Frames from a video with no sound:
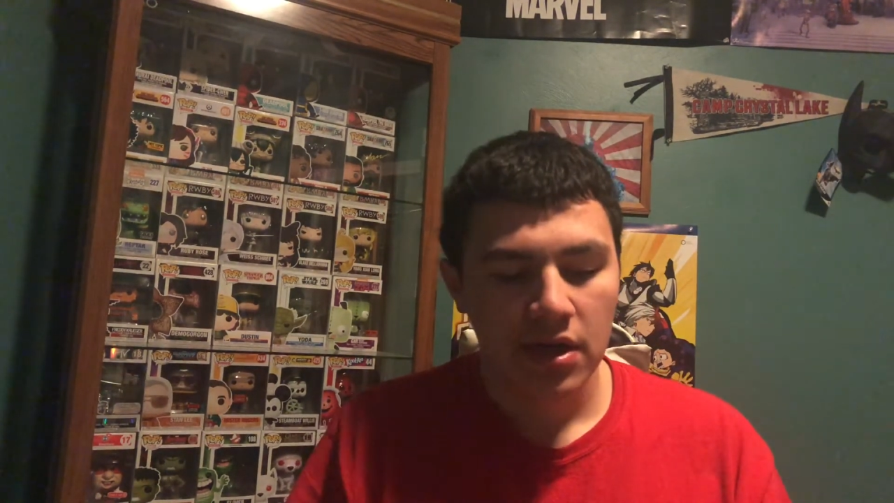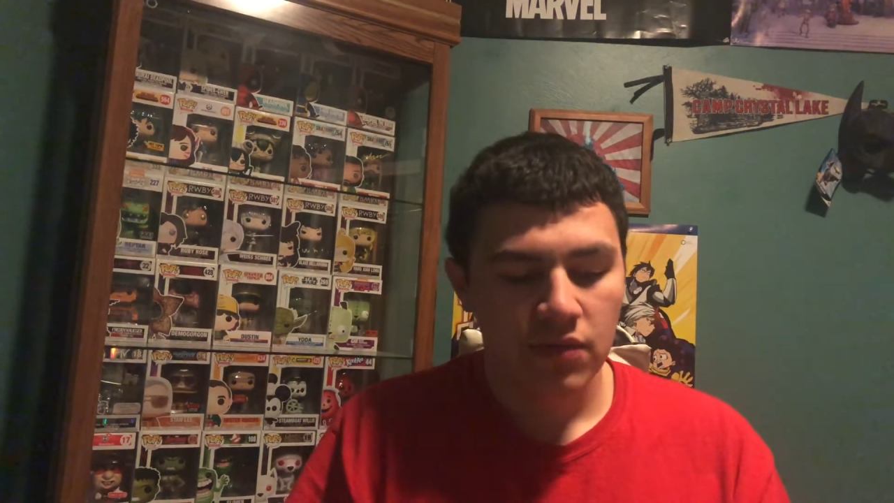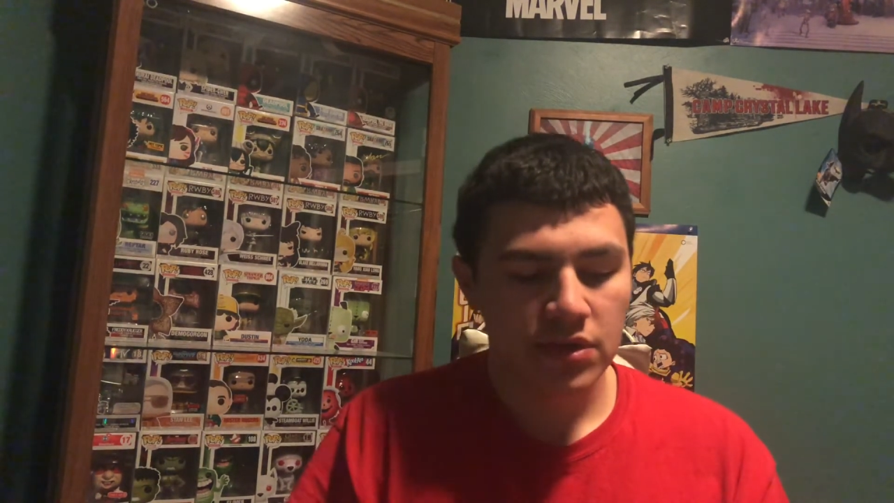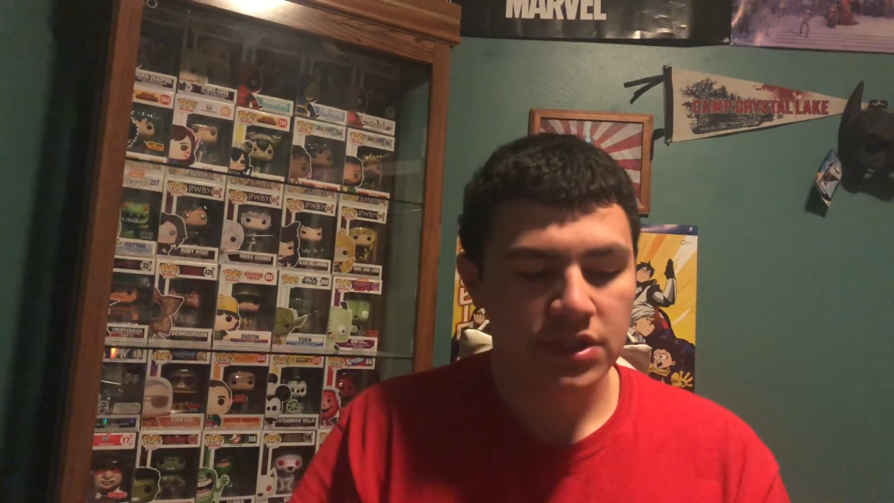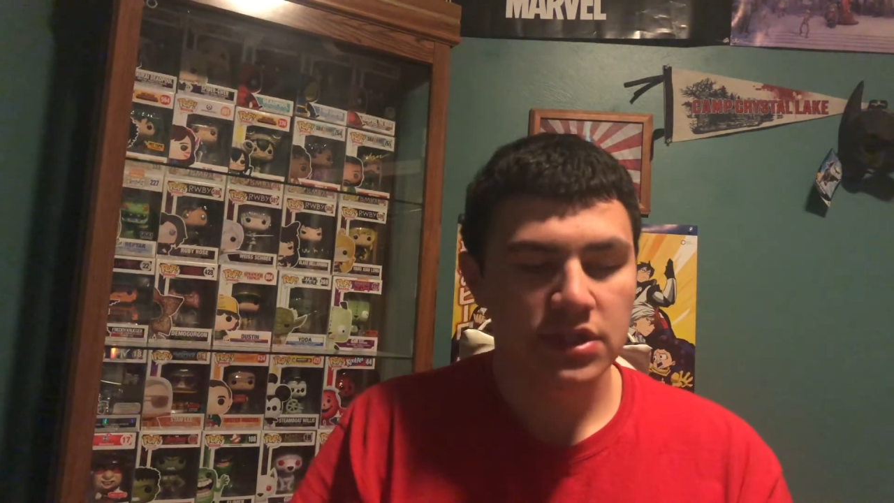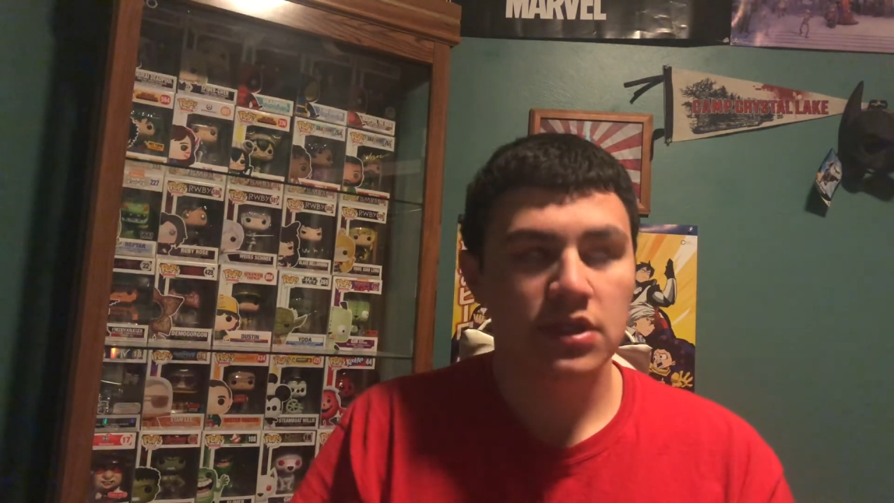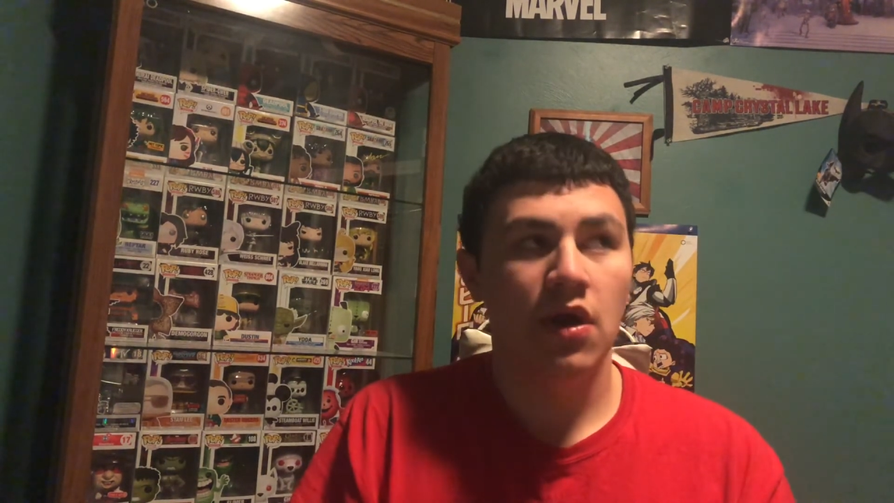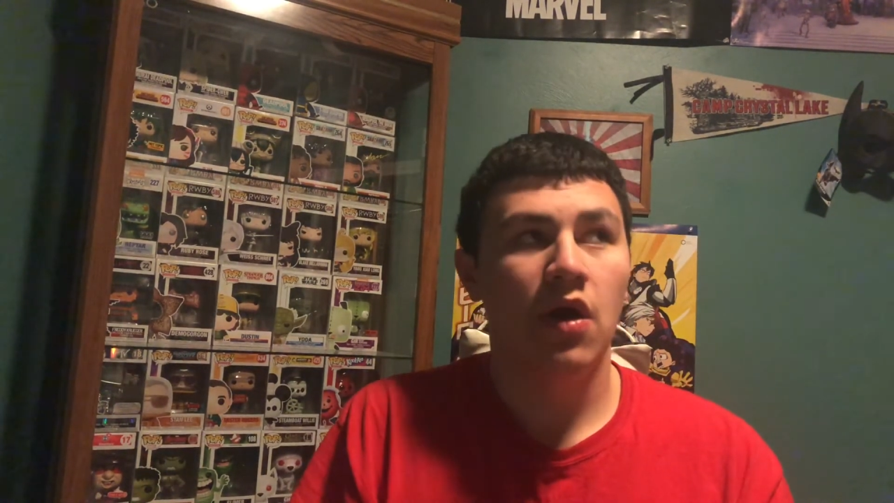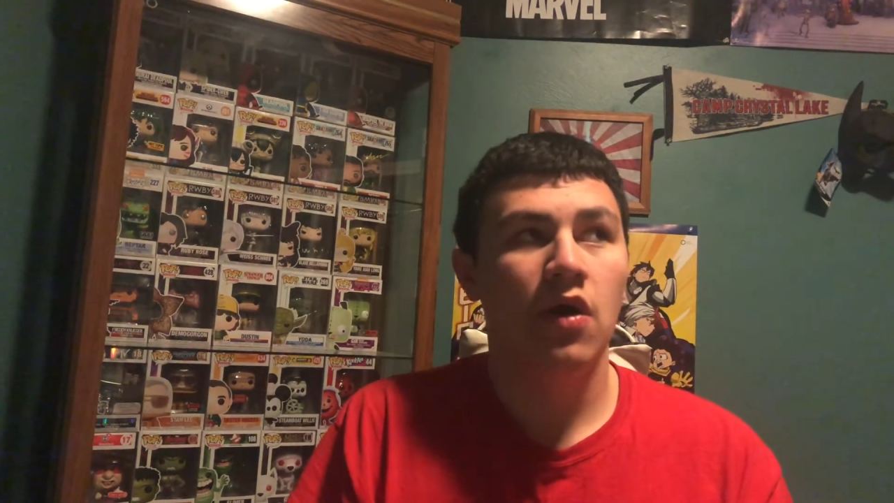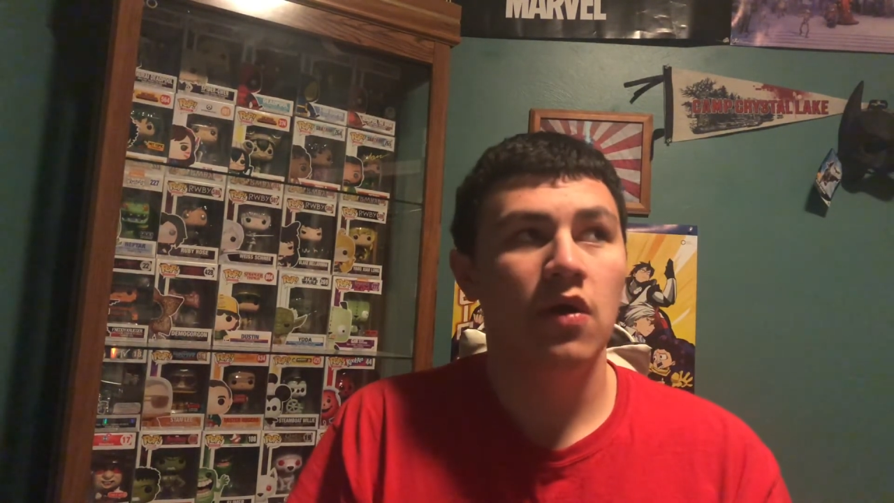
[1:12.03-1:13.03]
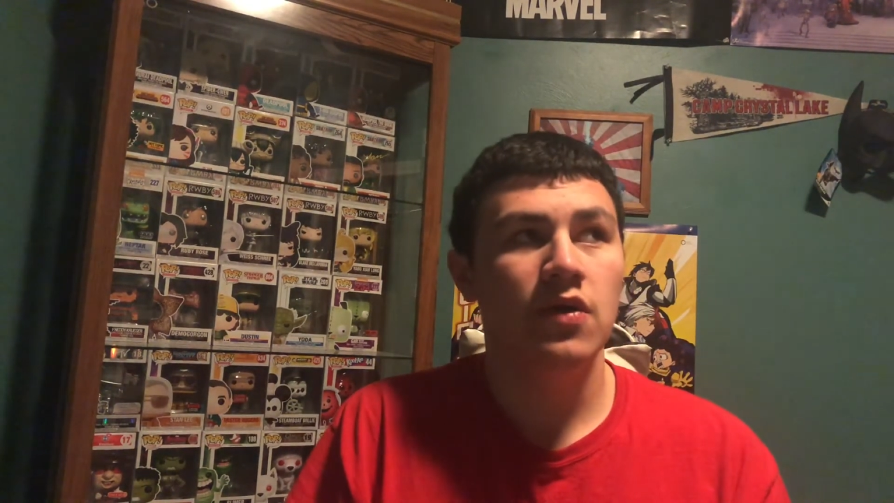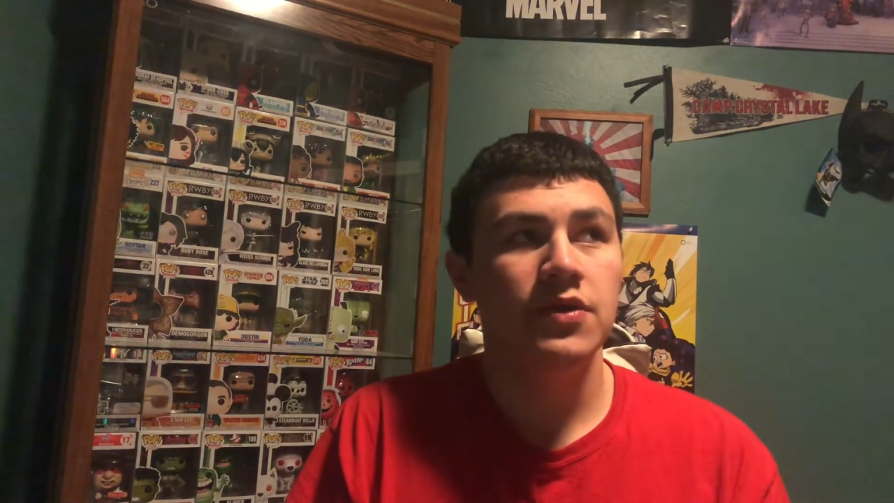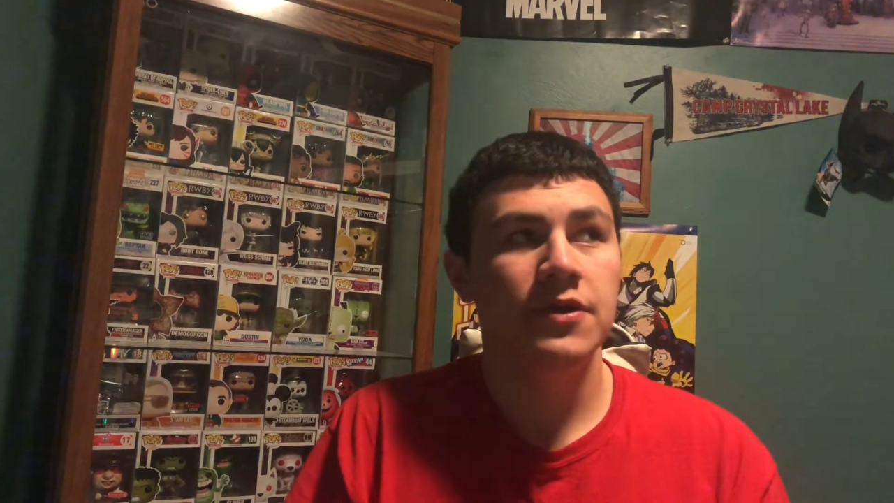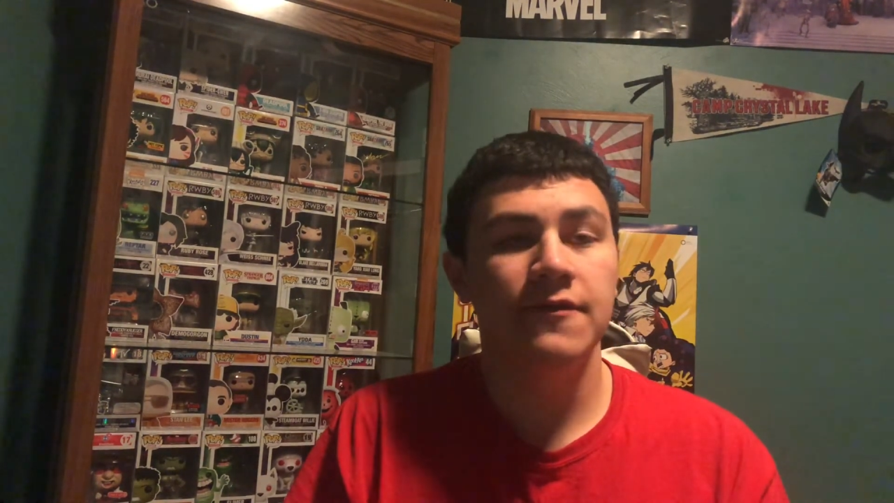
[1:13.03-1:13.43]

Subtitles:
which is called The